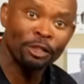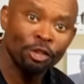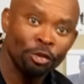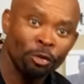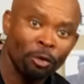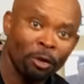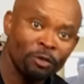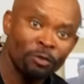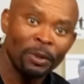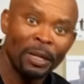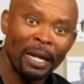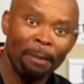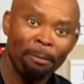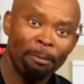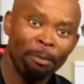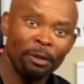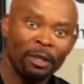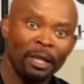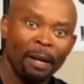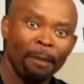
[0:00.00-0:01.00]
shorts, when I
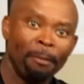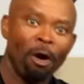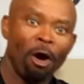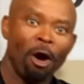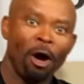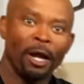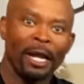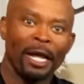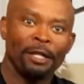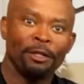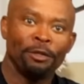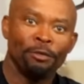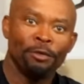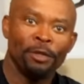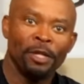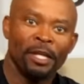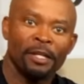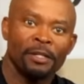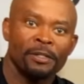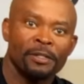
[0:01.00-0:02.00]
put them on, I do
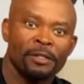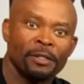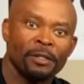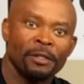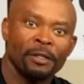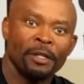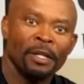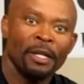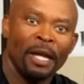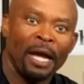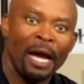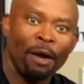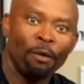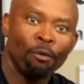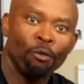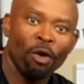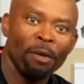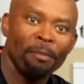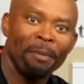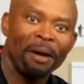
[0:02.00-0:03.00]
this. I
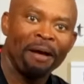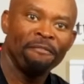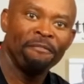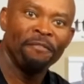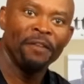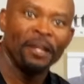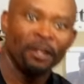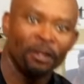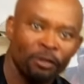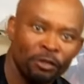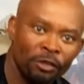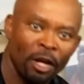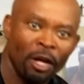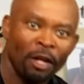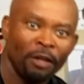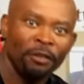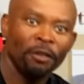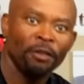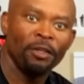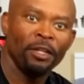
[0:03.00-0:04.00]
run my fingers
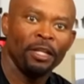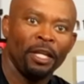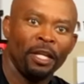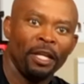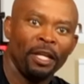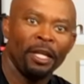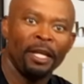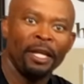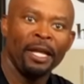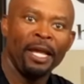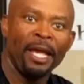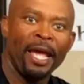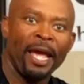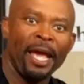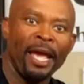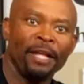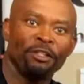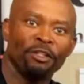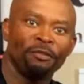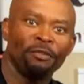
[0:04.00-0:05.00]
under the
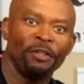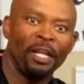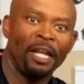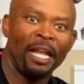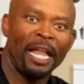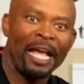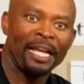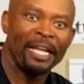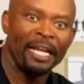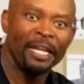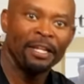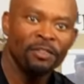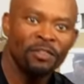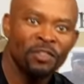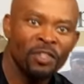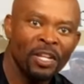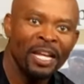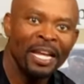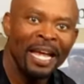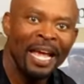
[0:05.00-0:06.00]
edge of the
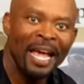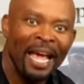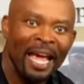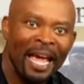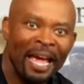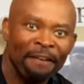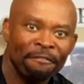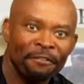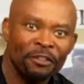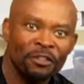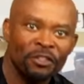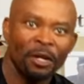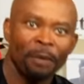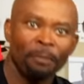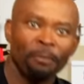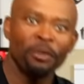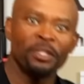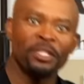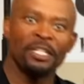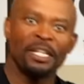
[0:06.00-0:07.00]
leggings, and for
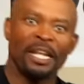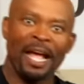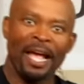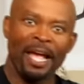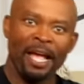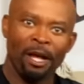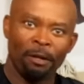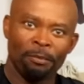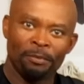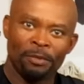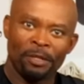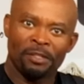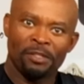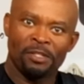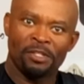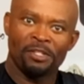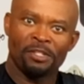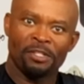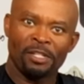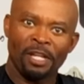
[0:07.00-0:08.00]
some reason that helps it
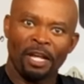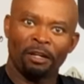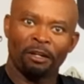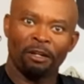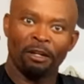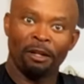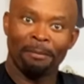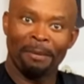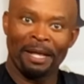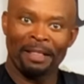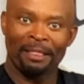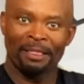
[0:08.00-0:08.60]
settle on my